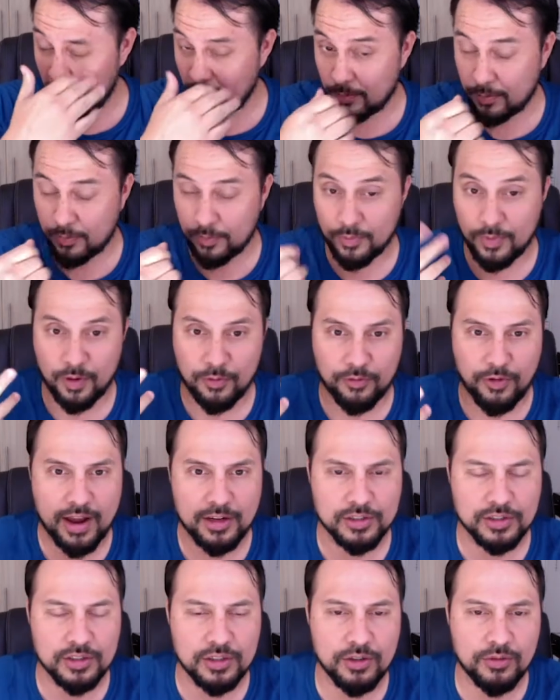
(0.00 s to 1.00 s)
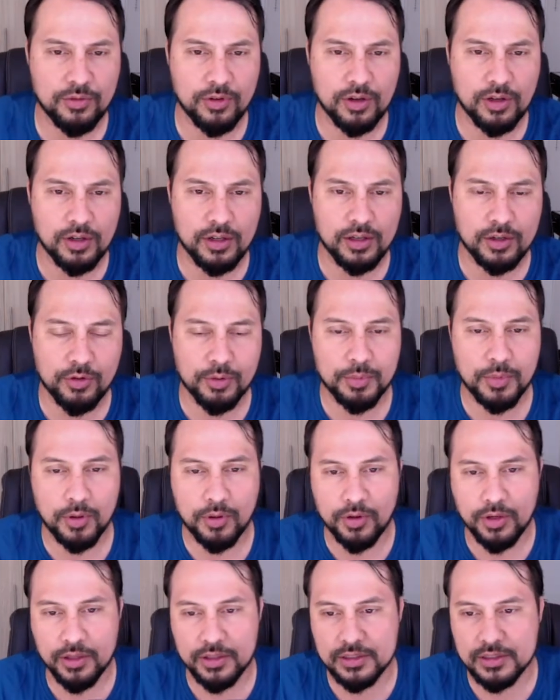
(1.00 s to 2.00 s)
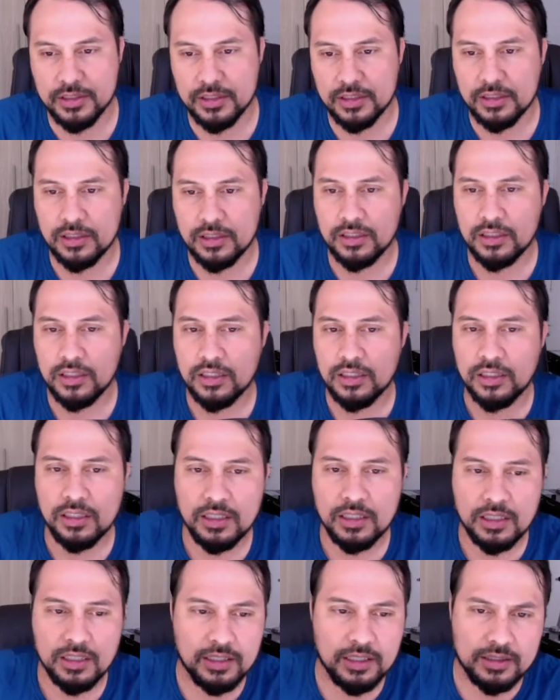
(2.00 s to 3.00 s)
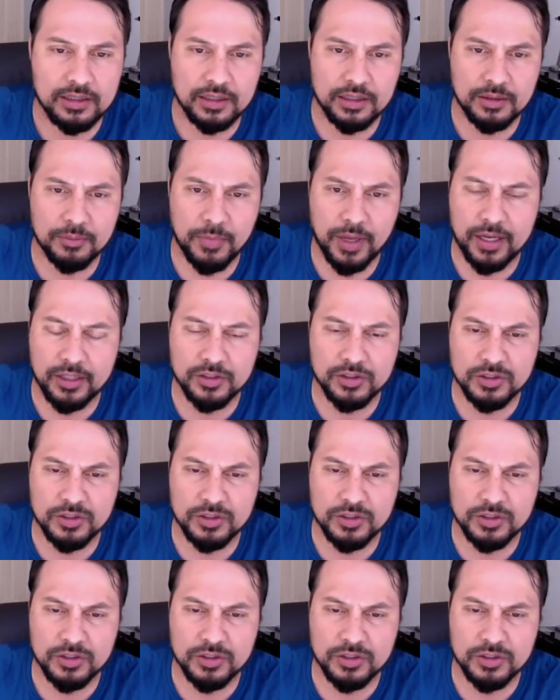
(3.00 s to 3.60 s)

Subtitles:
a fraction of a cryptocurrency, nothing major.